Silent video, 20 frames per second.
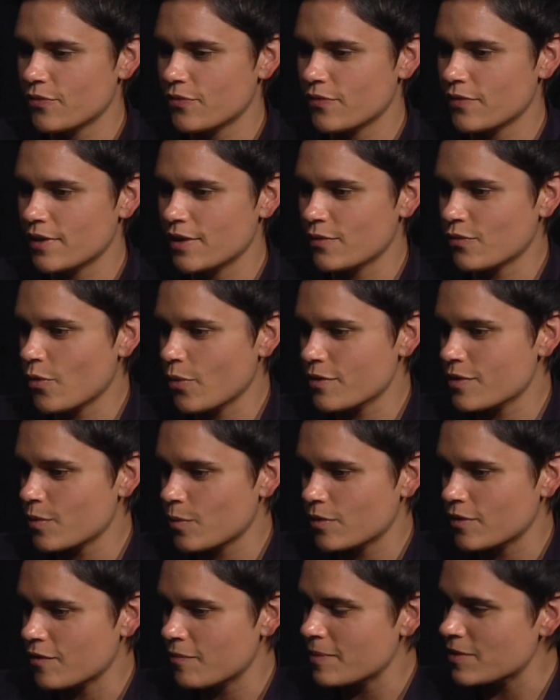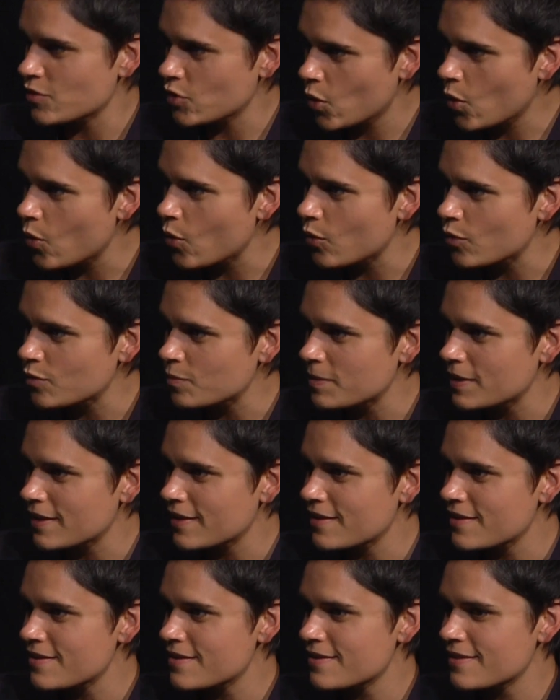And of course it wouldn't have been told
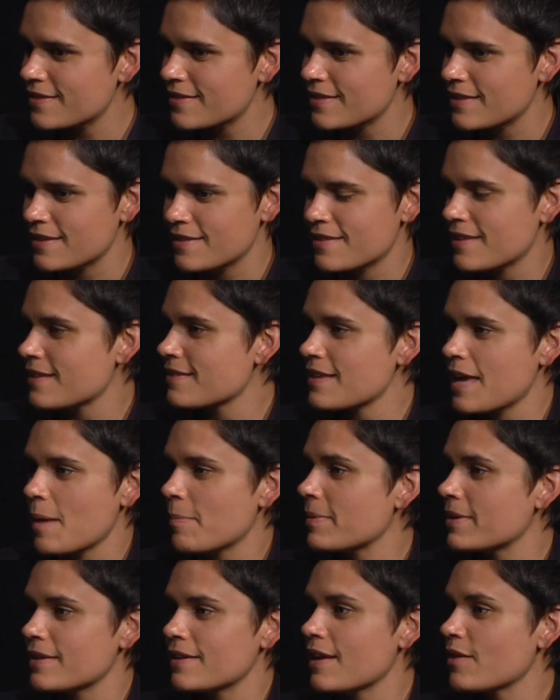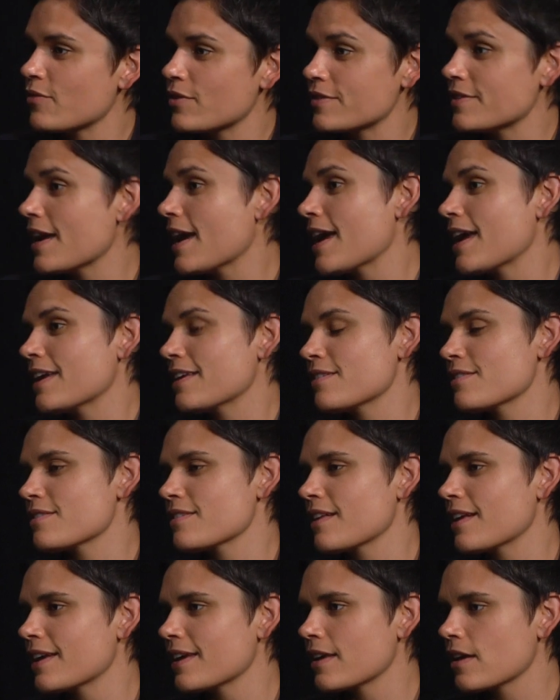because these things happen every day. Is
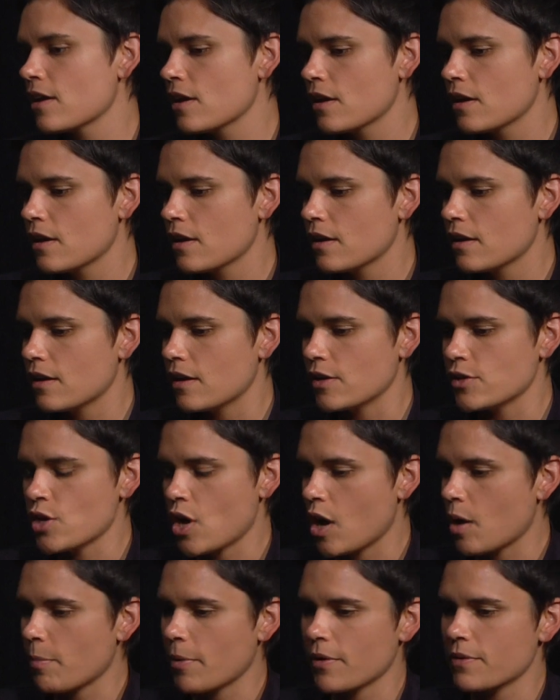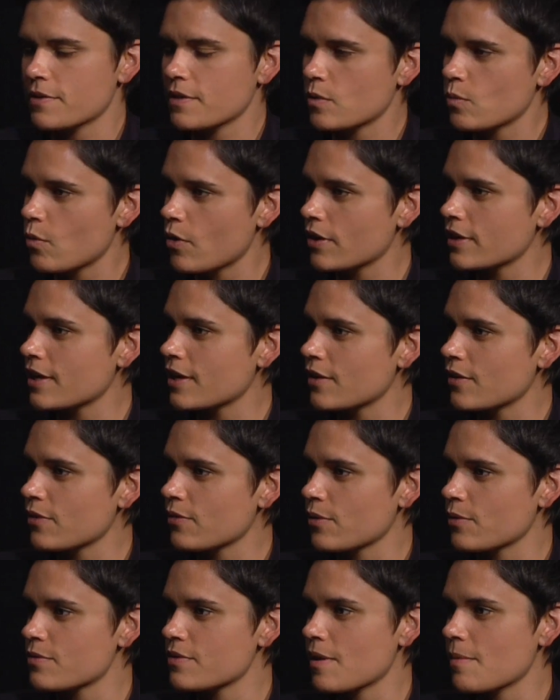like a young person working
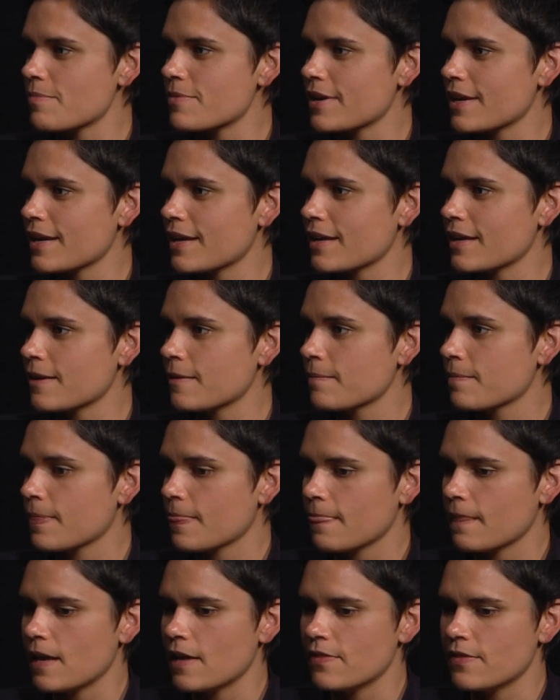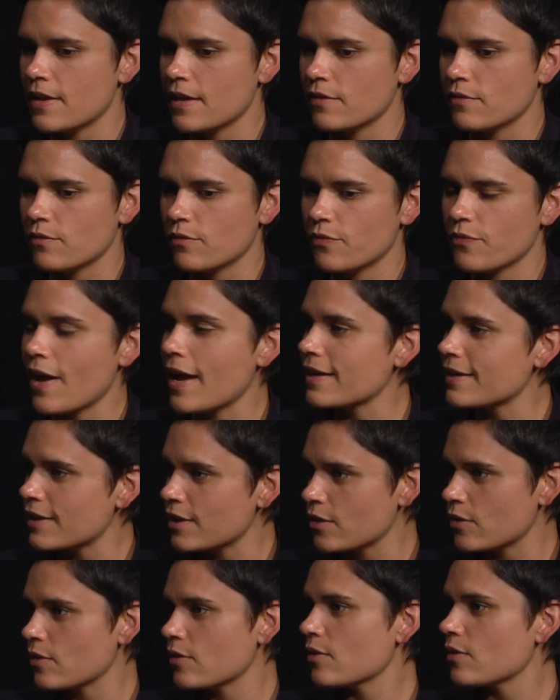through something and then
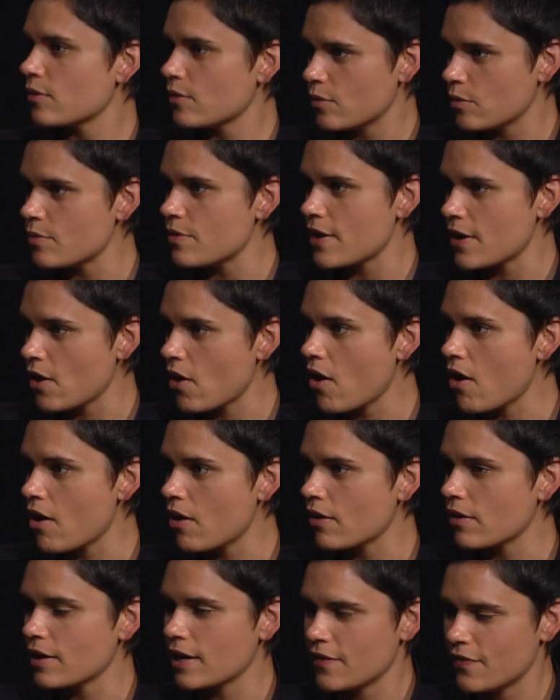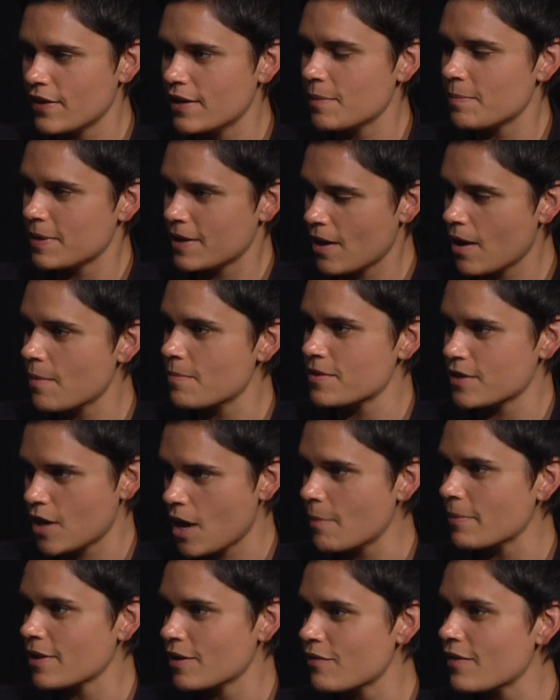finding who they are, and then it becomes a
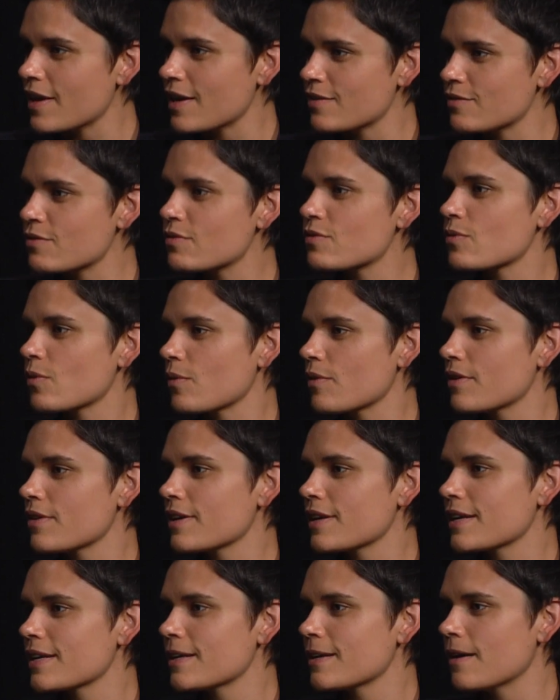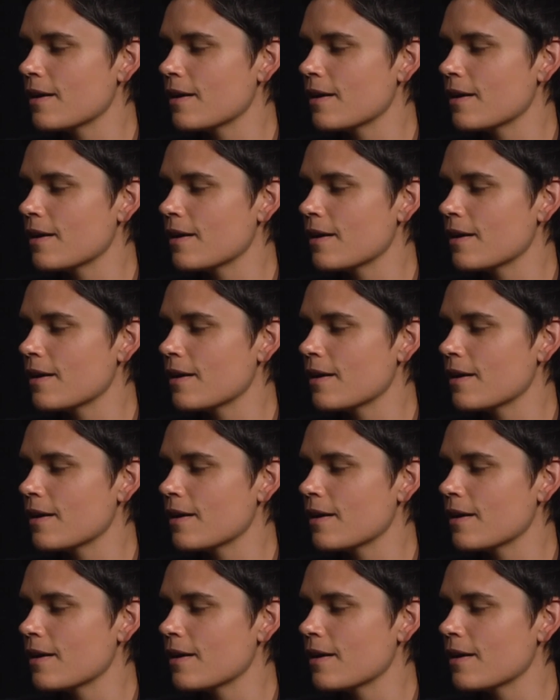coming of age story.